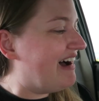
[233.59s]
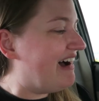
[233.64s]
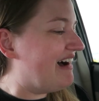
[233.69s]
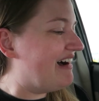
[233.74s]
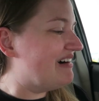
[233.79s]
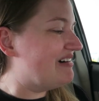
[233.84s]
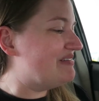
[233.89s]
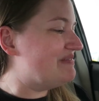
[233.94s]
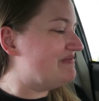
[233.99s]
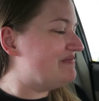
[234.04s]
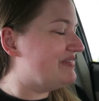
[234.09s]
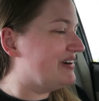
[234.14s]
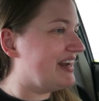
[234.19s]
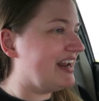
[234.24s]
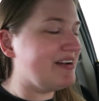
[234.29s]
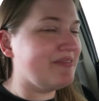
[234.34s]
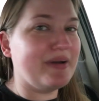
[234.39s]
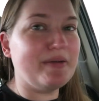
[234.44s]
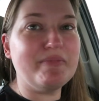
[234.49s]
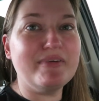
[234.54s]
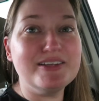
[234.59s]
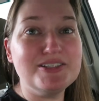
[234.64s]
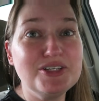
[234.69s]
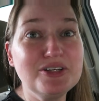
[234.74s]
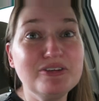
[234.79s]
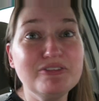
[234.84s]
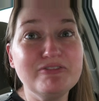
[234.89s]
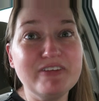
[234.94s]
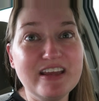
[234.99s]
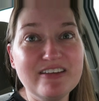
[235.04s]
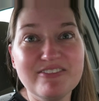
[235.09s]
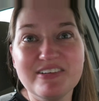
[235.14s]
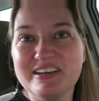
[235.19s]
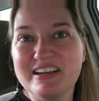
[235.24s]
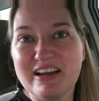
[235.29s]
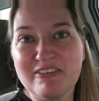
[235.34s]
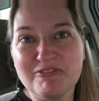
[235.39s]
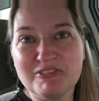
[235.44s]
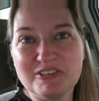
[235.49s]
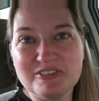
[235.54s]
Um, but anyway, my two favorite
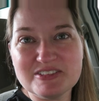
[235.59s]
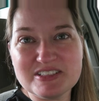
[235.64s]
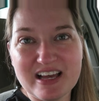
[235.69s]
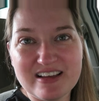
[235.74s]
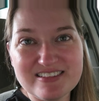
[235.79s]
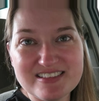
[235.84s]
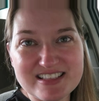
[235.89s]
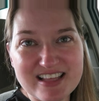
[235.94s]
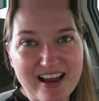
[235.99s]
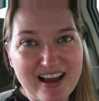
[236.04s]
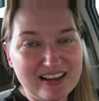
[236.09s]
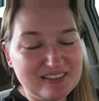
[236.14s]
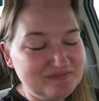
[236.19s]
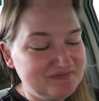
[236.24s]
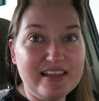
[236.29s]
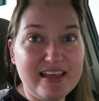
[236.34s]
nephews. How's that?